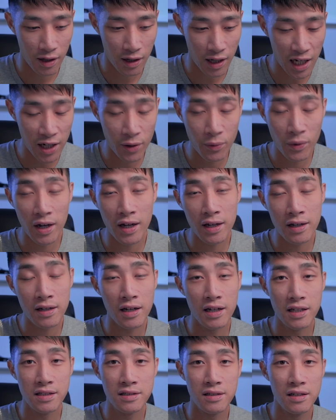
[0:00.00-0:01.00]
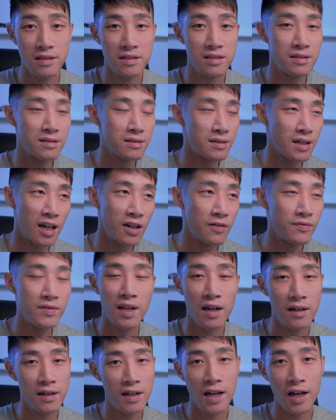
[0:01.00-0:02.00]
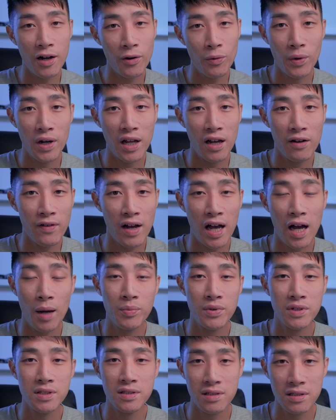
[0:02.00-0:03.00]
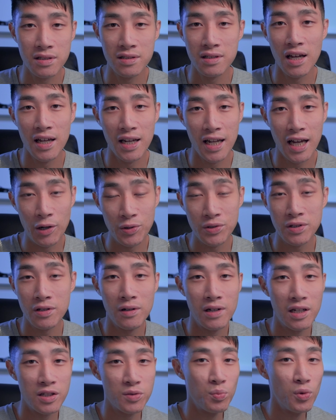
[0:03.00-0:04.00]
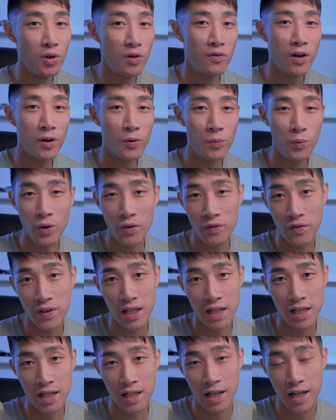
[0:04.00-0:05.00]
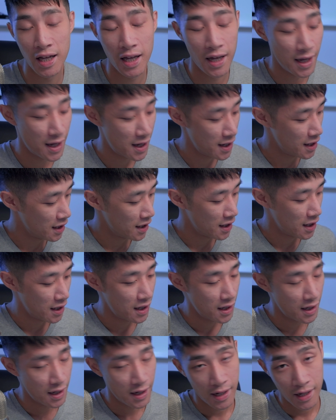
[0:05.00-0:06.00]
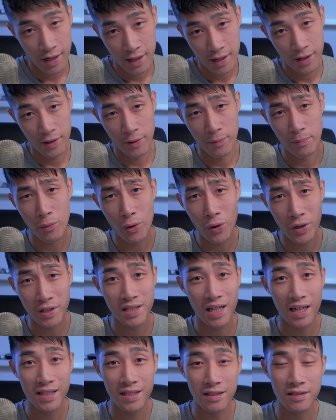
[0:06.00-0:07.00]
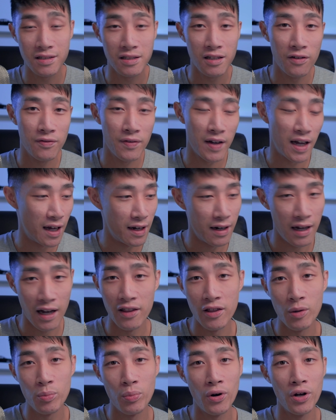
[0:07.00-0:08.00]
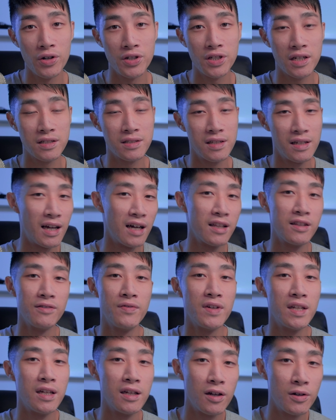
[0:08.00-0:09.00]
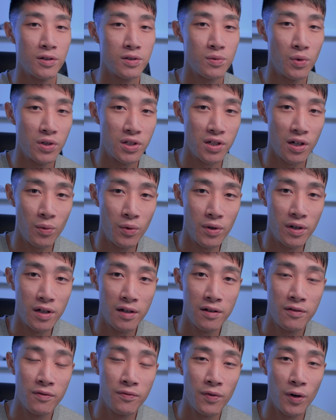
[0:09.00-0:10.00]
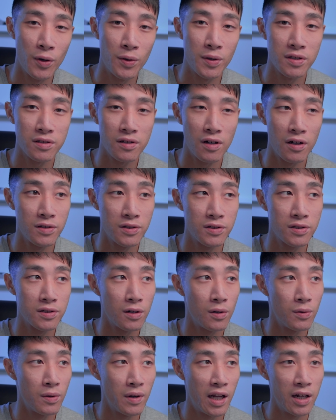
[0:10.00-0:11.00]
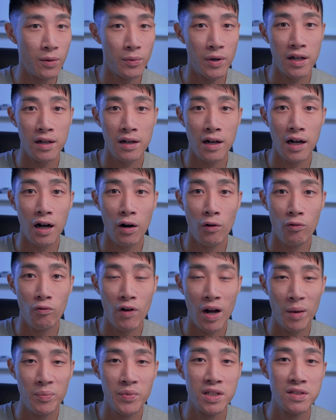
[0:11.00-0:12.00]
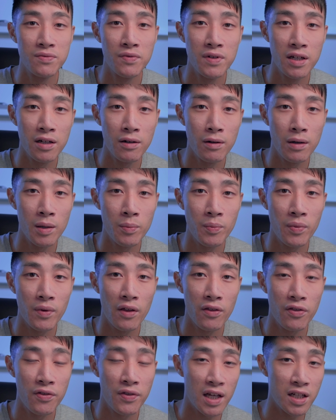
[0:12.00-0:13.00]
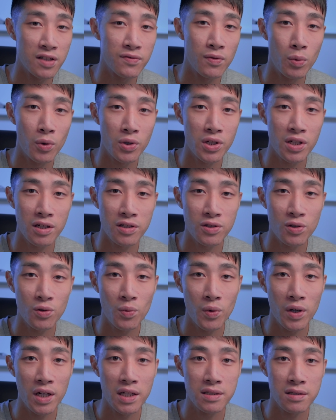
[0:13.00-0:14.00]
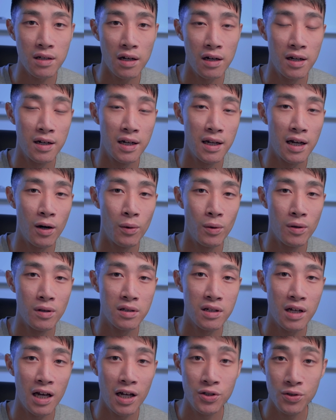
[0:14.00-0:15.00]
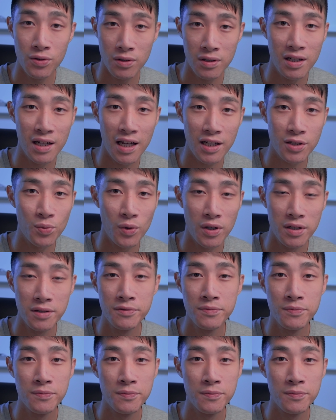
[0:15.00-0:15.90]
Anyway, it's kind of done now. Whatever happens, it's done now. So let's move on with the more exciting stuff and other projects and other videos which I want to focus on. So anyway, I'll wrap this video up. Thanks for watching as always, and I will catch you in the next one.